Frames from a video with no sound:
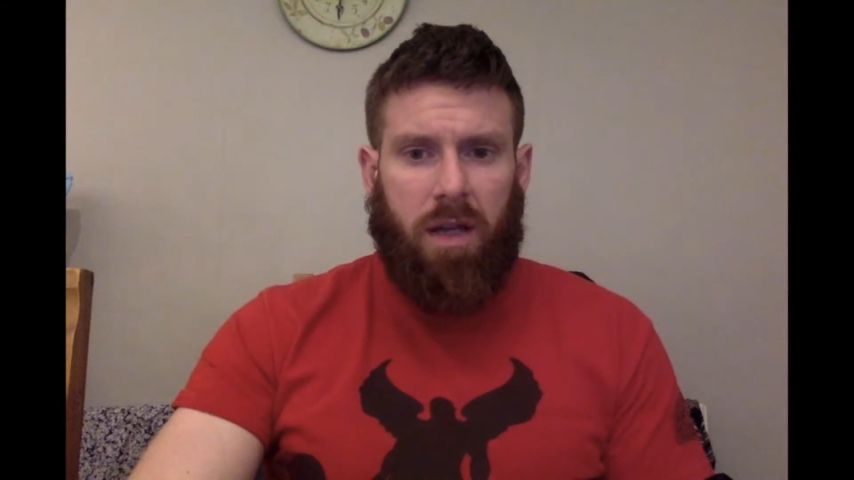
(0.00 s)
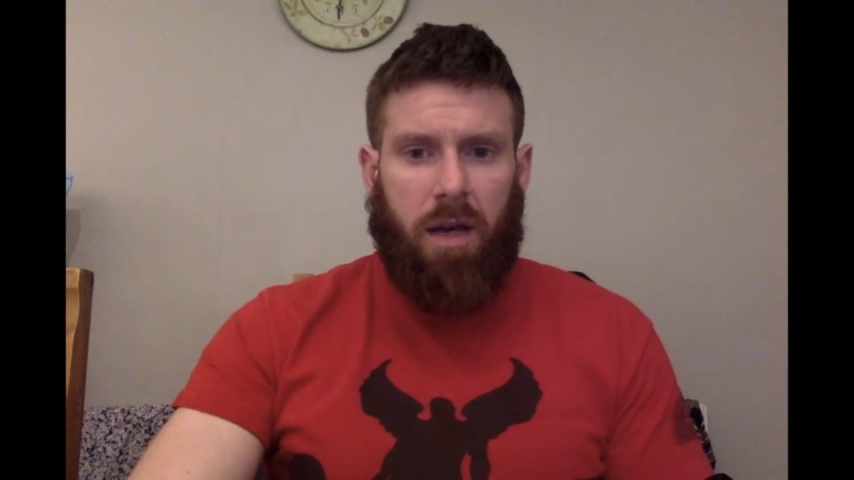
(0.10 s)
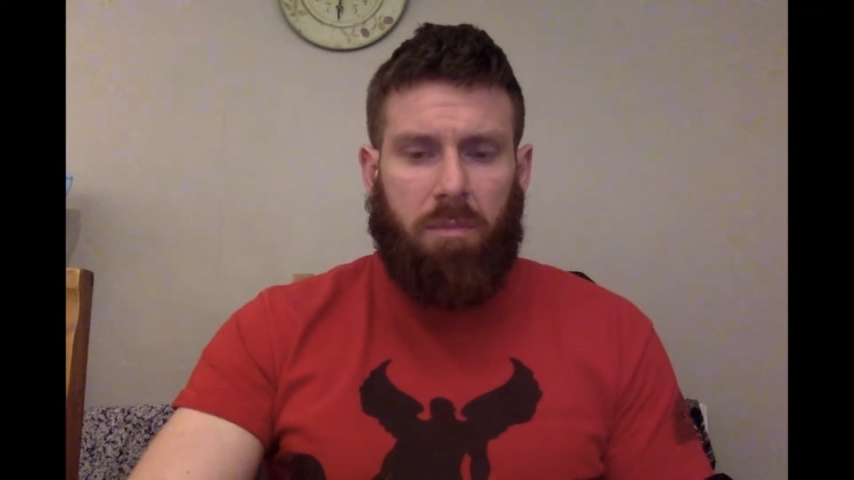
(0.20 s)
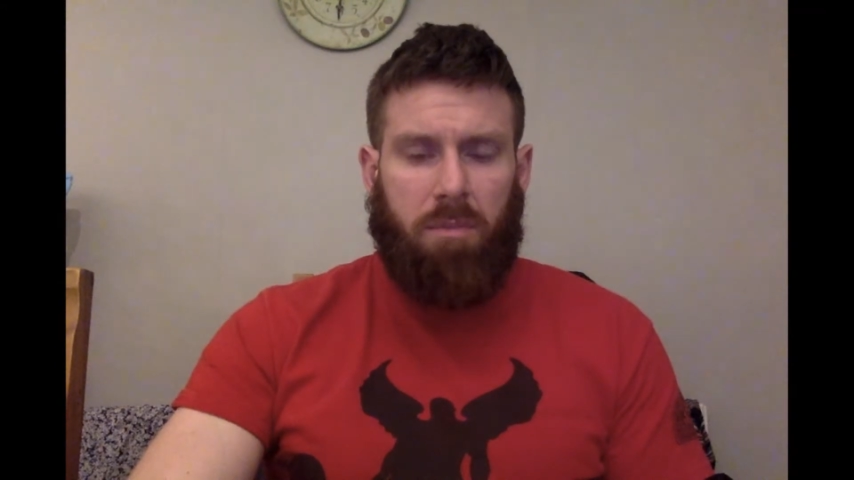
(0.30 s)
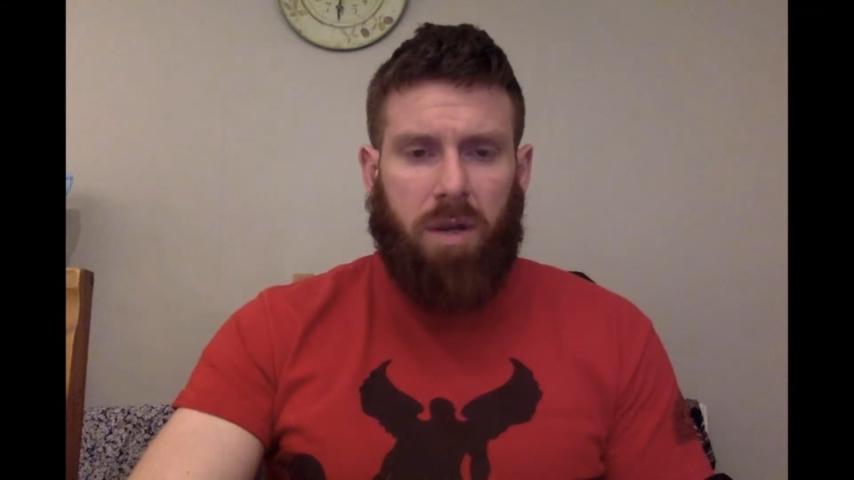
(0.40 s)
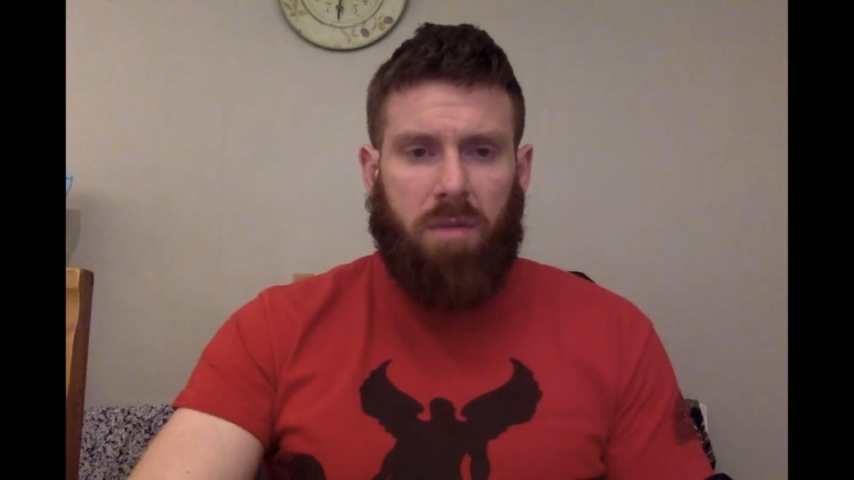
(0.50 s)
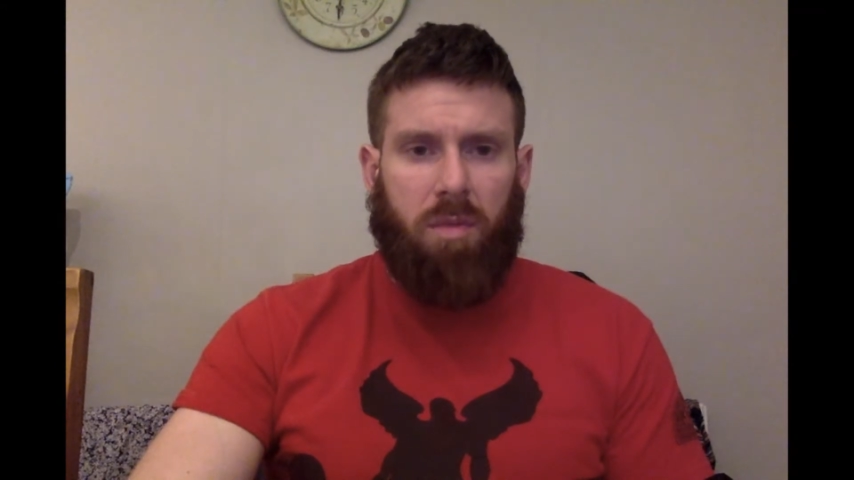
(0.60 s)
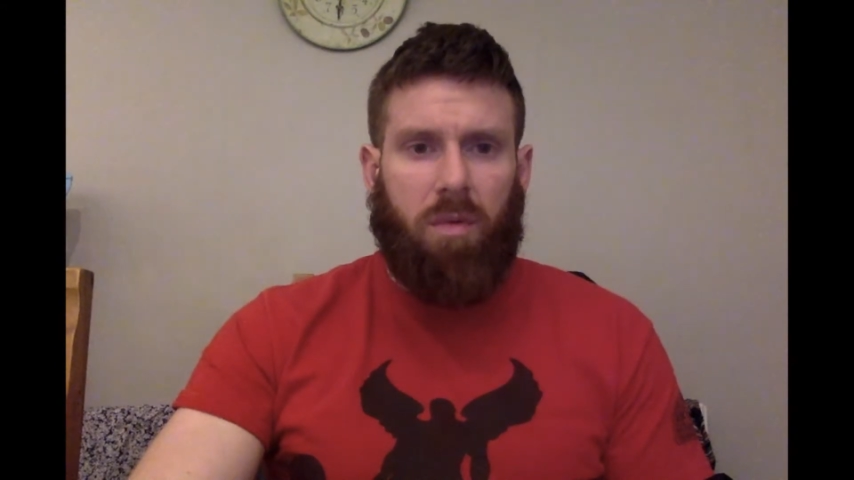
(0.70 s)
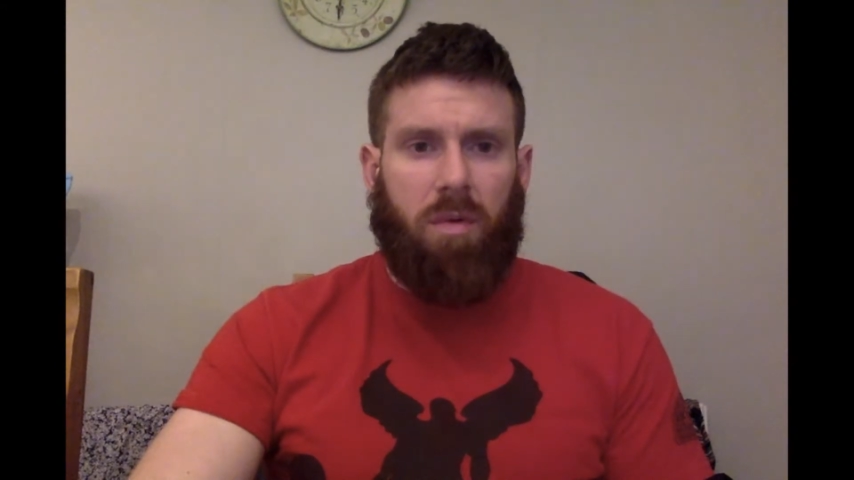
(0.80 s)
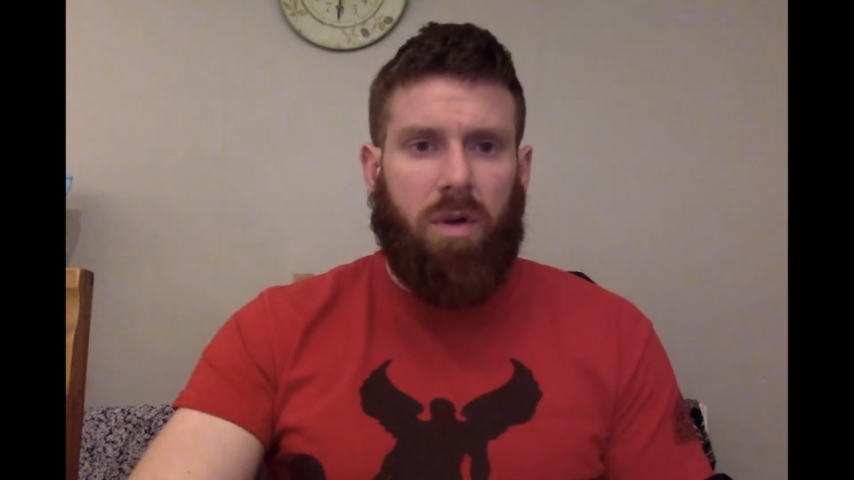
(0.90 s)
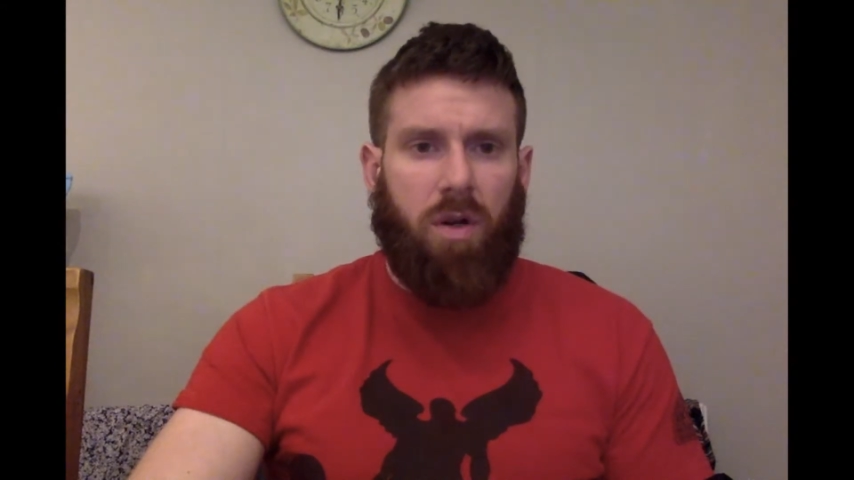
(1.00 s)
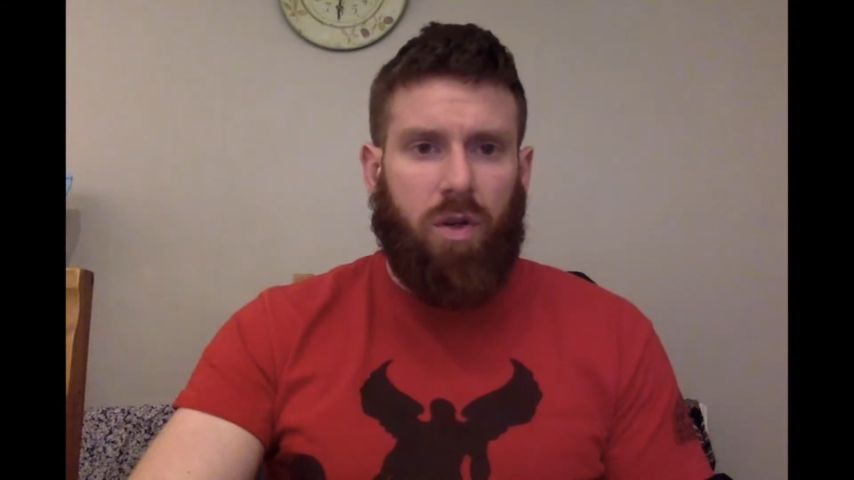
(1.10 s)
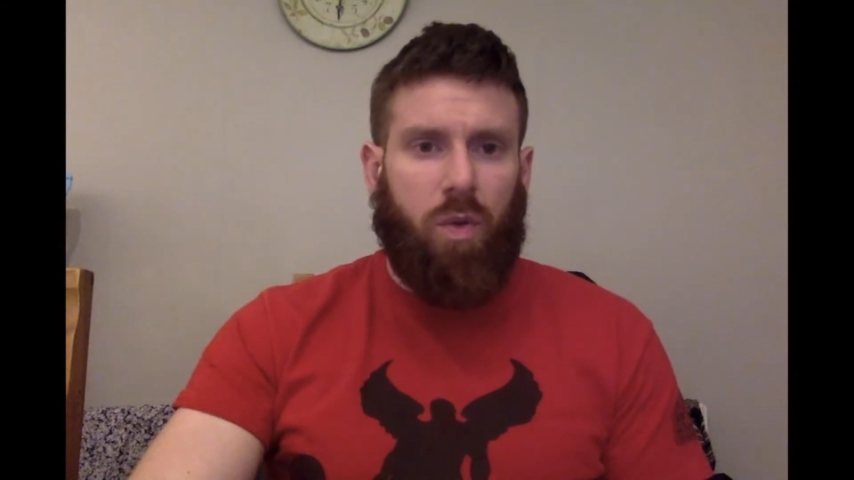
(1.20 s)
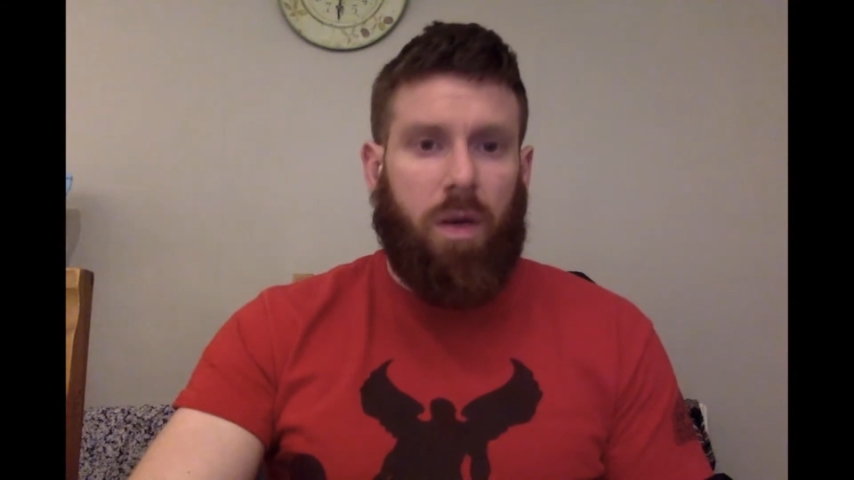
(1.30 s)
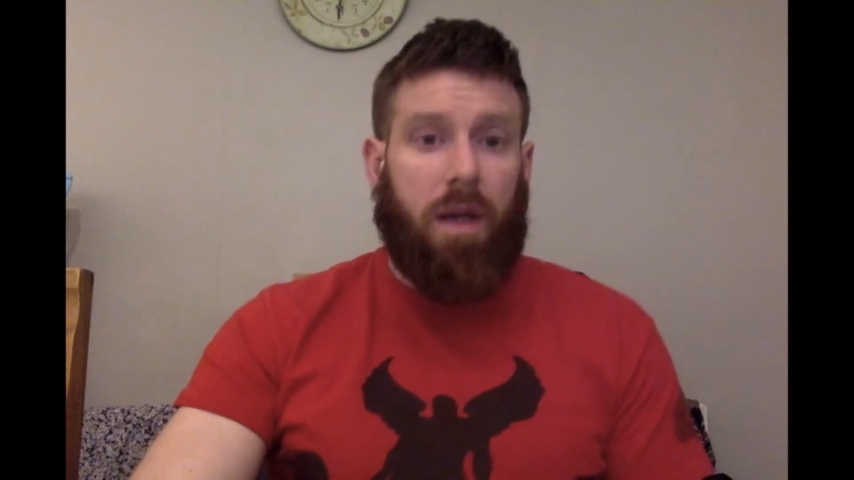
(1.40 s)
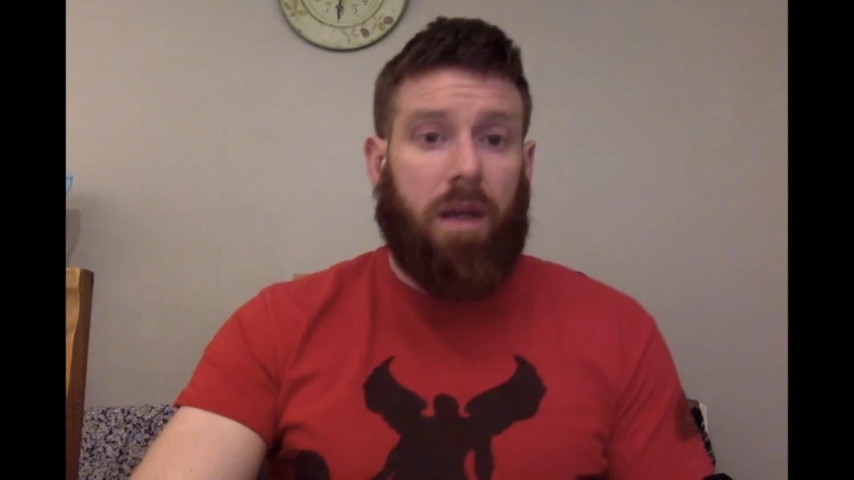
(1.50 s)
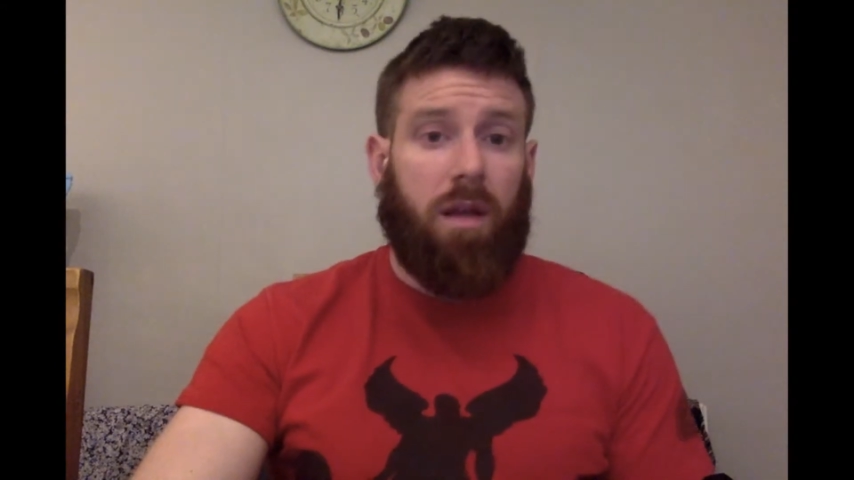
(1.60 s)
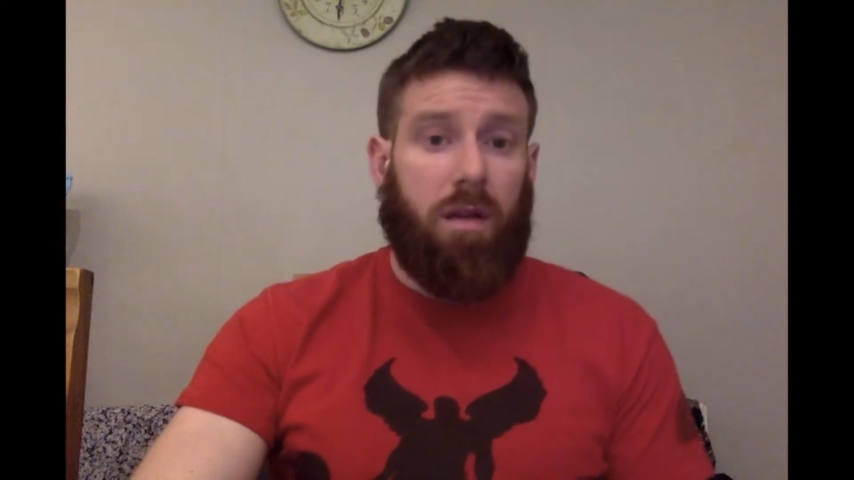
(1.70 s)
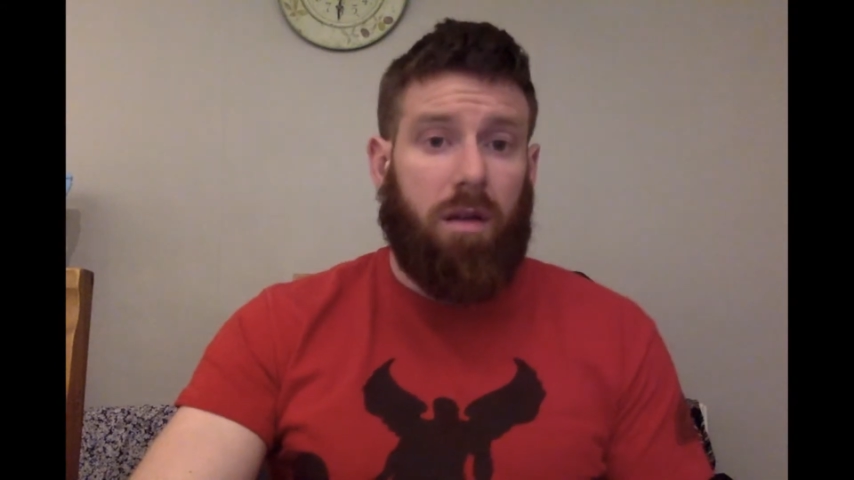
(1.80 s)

a minimum of 120